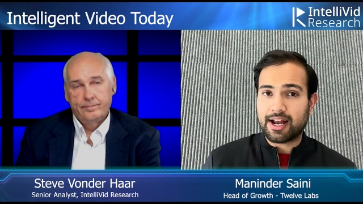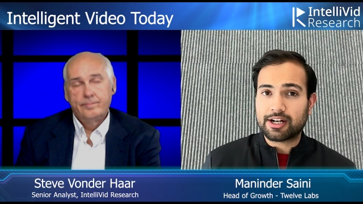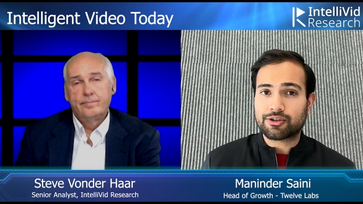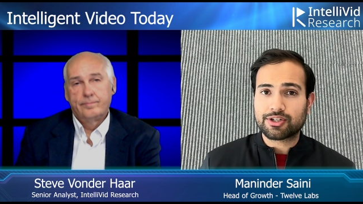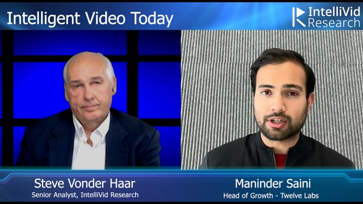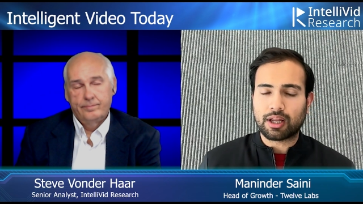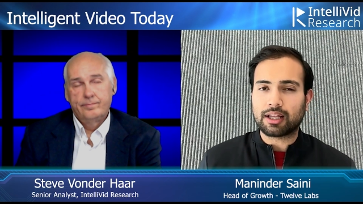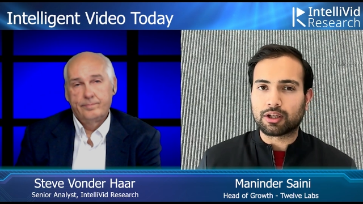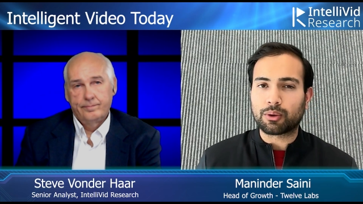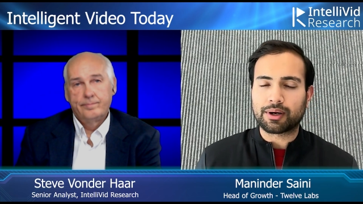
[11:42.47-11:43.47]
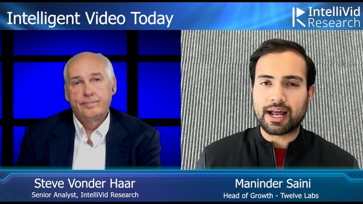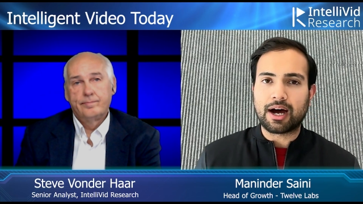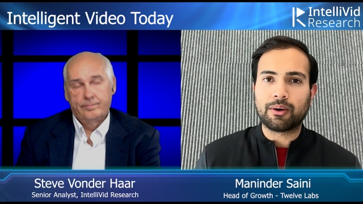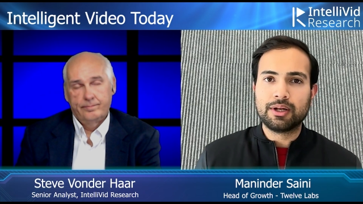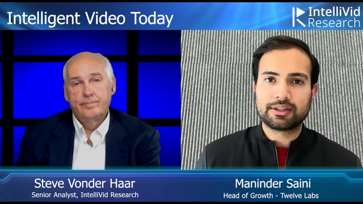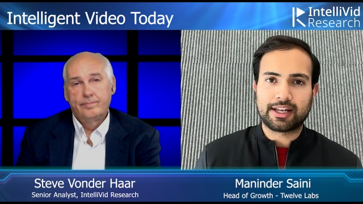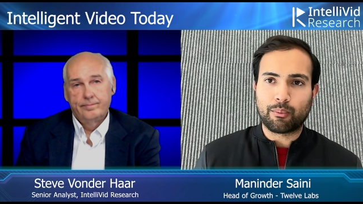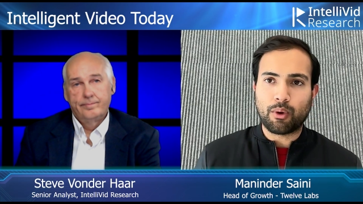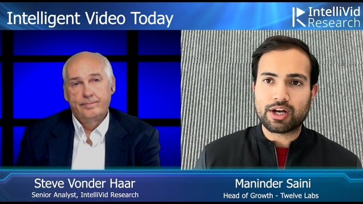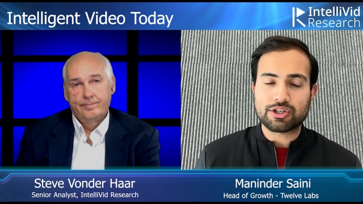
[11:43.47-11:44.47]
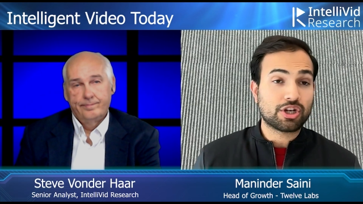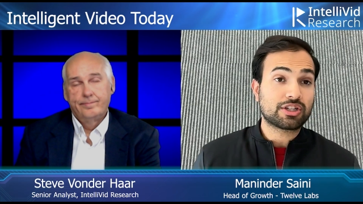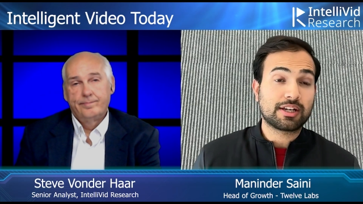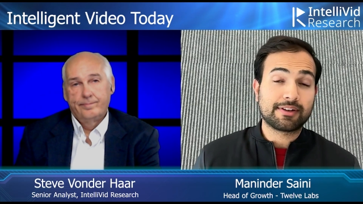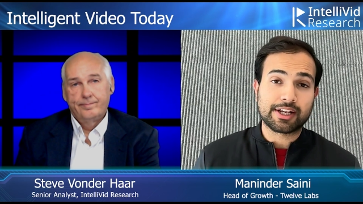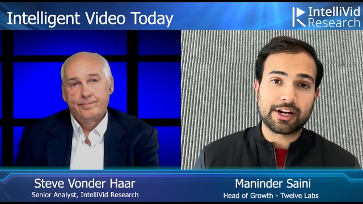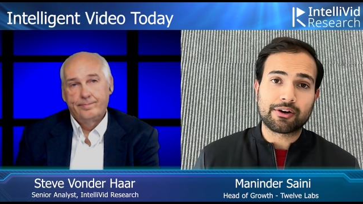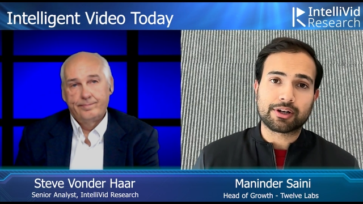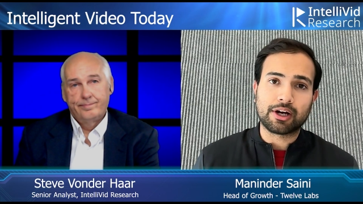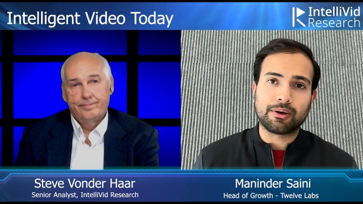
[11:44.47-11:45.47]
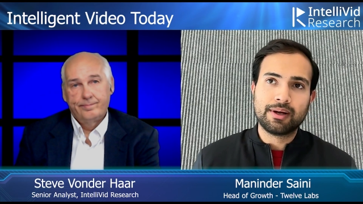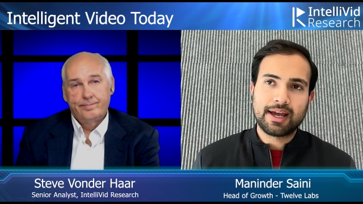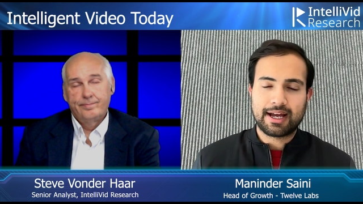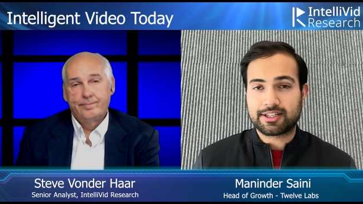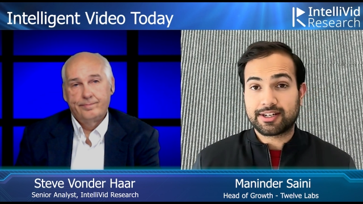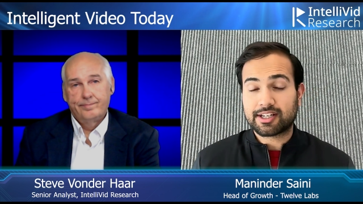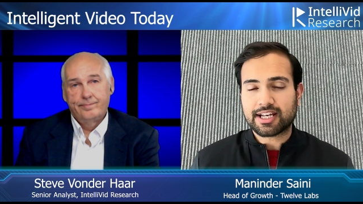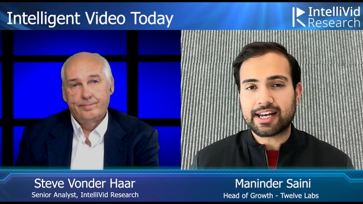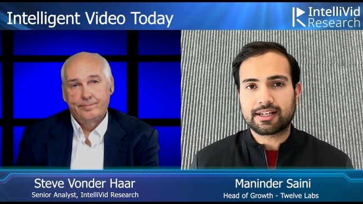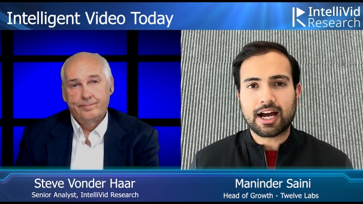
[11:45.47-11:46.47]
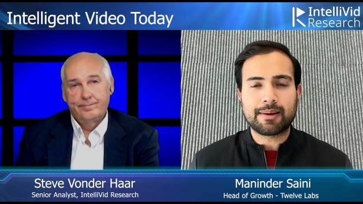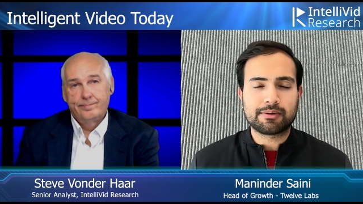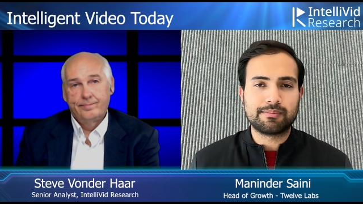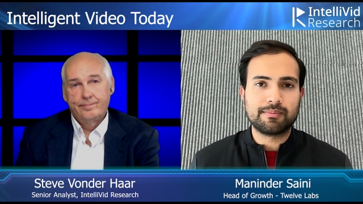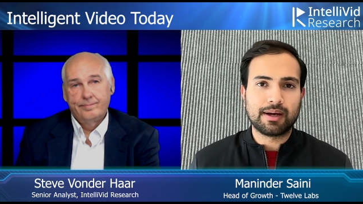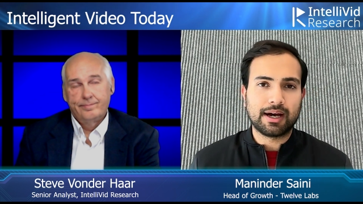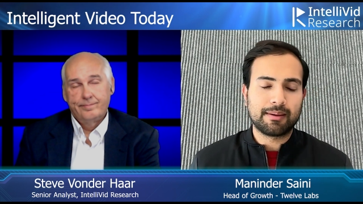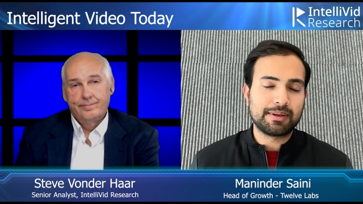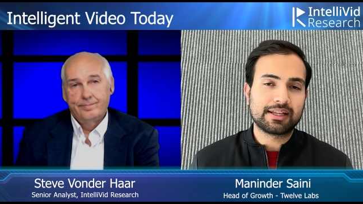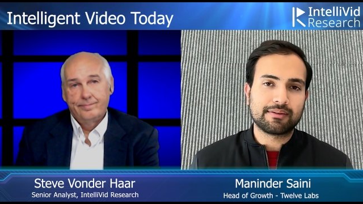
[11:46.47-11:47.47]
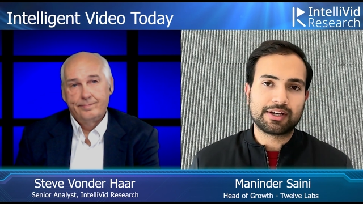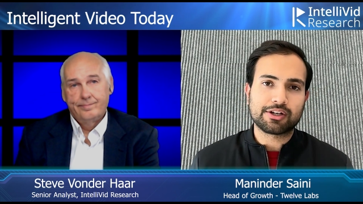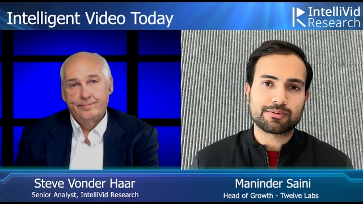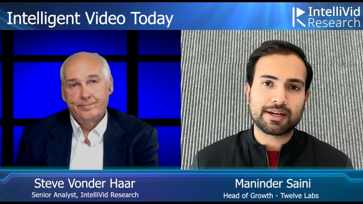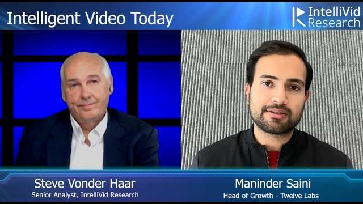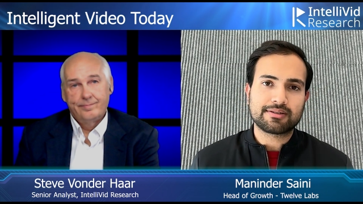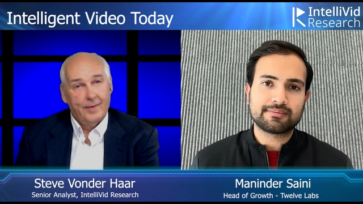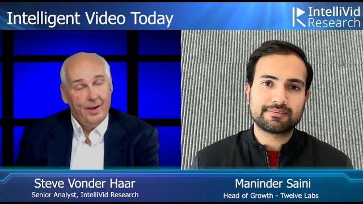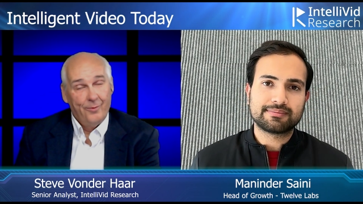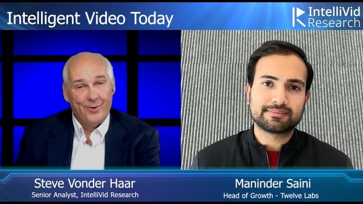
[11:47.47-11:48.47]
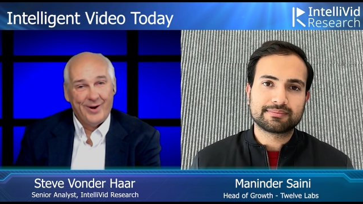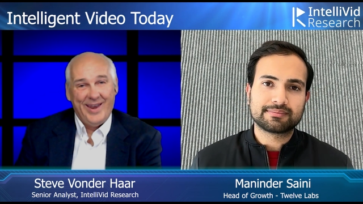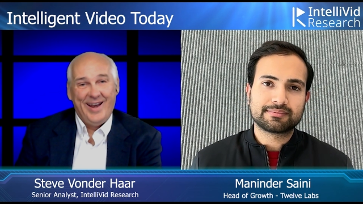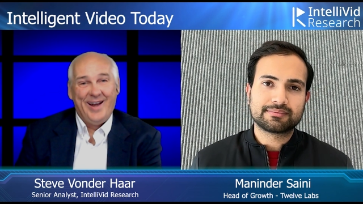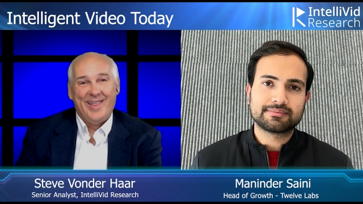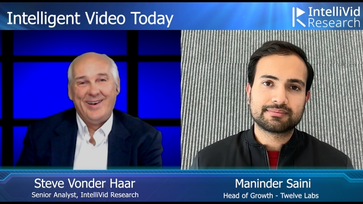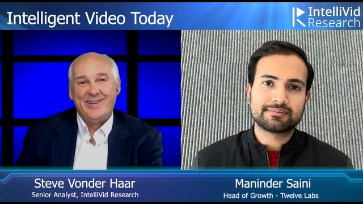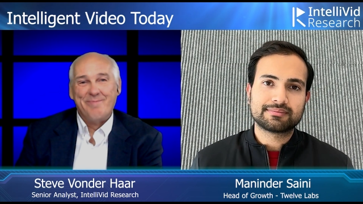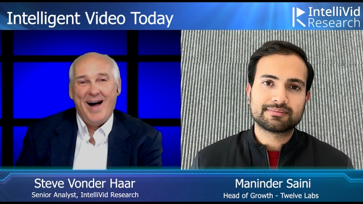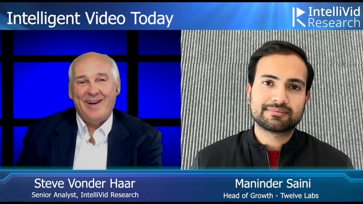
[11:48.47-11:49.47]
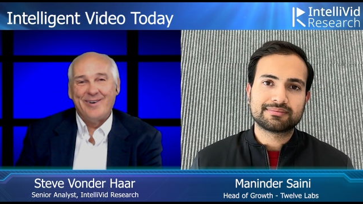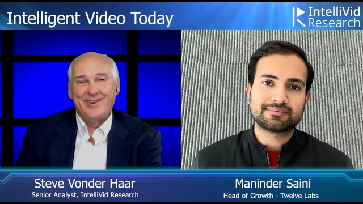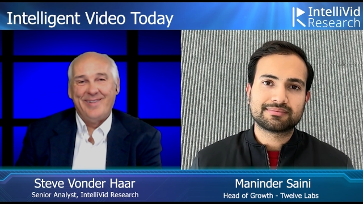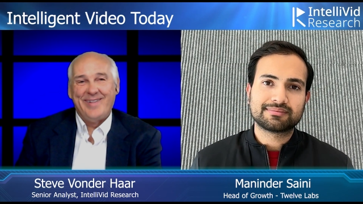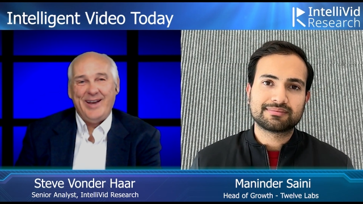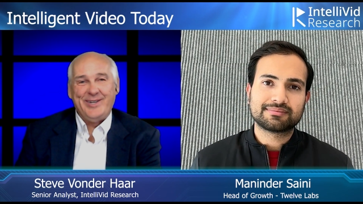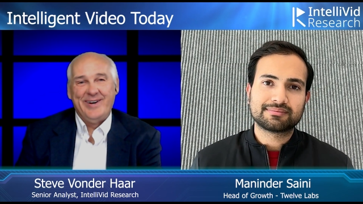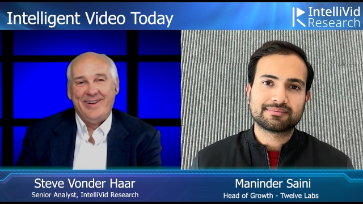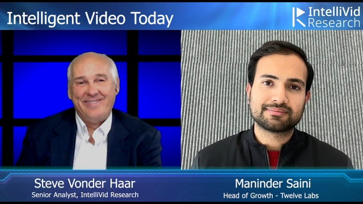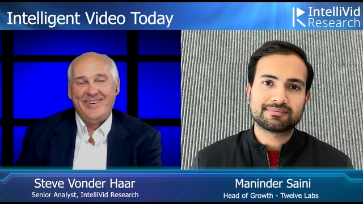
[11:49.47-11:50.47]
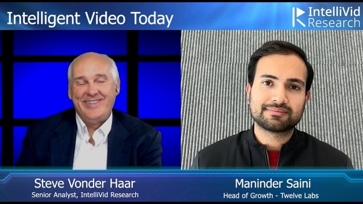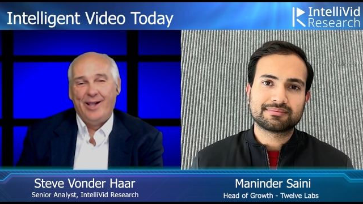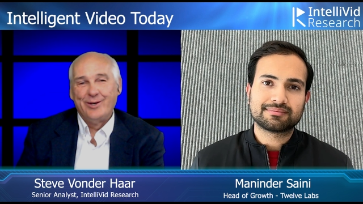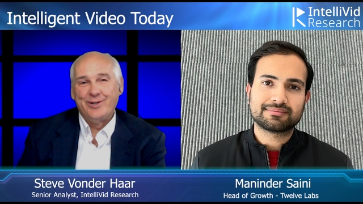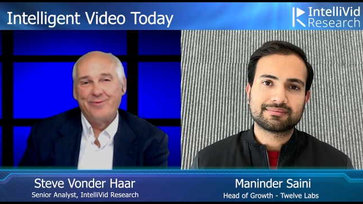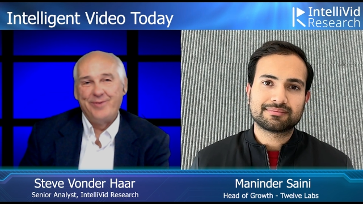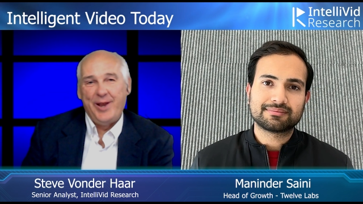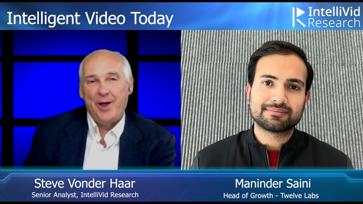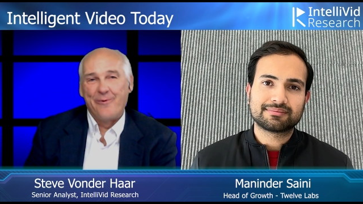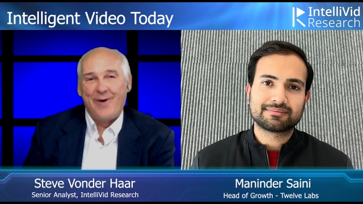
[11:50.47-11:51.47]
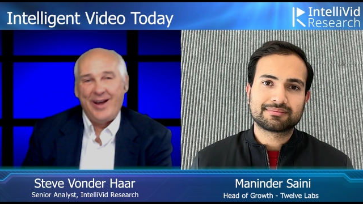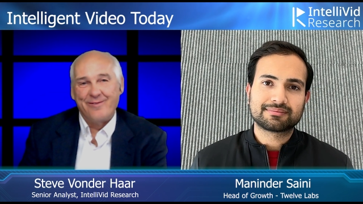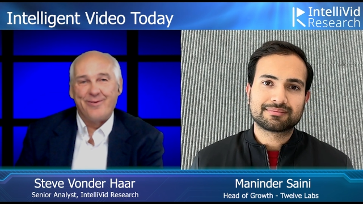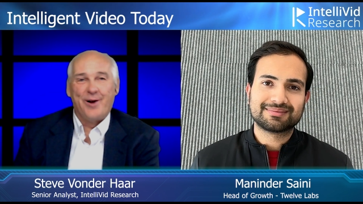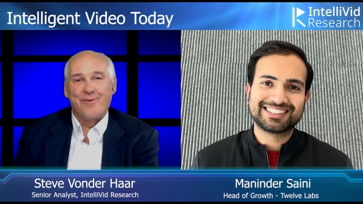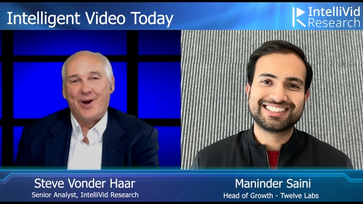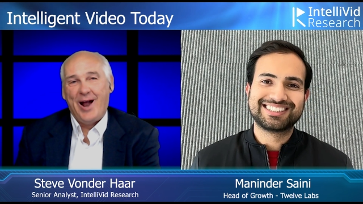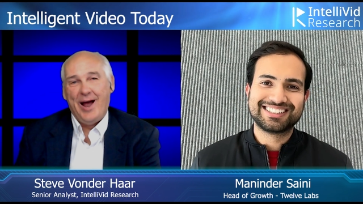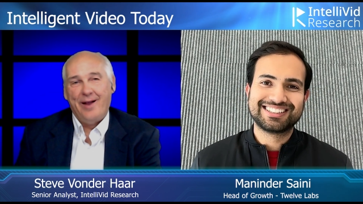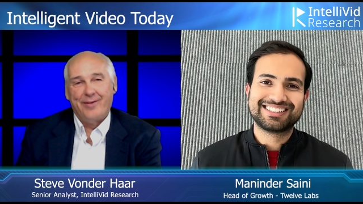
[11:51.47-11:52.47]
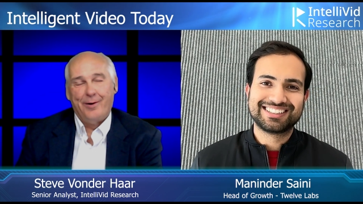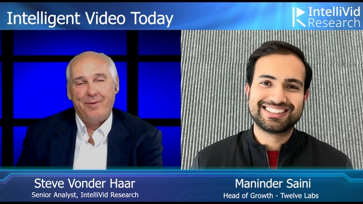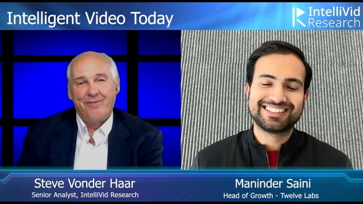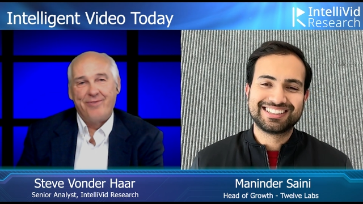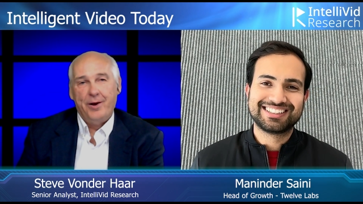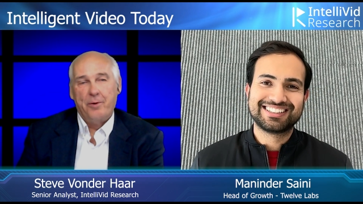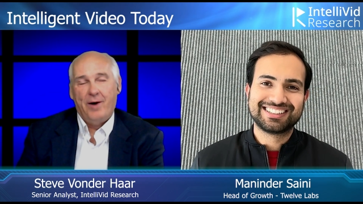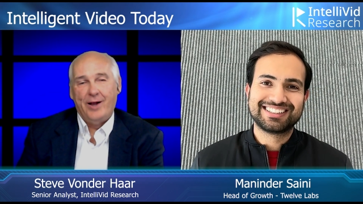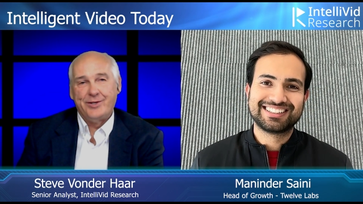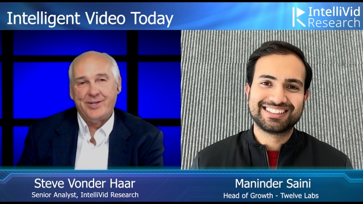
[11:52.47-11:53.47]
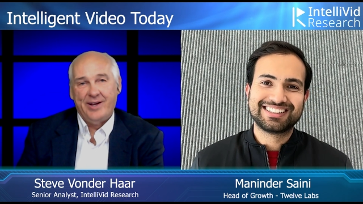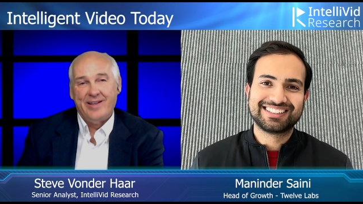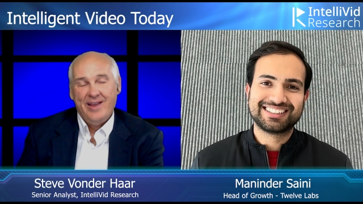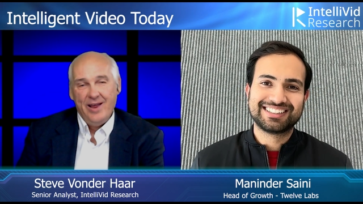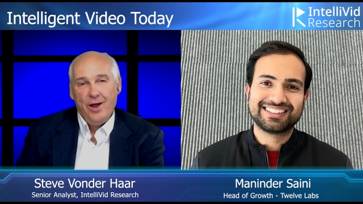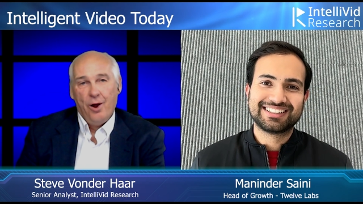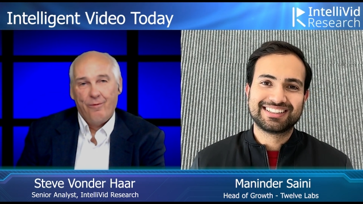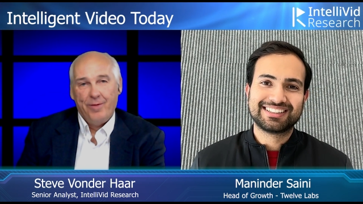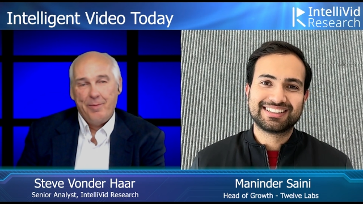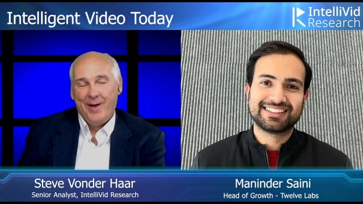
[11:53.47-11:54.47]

Speaker 1: entry is a lot lower now than it was just even a year ago. It's an exciting time to uh, be in the video space.
Speaker 2: We're getting the democratization of intelligent video right in front of our eyes. It'll be fun to watch uh, over the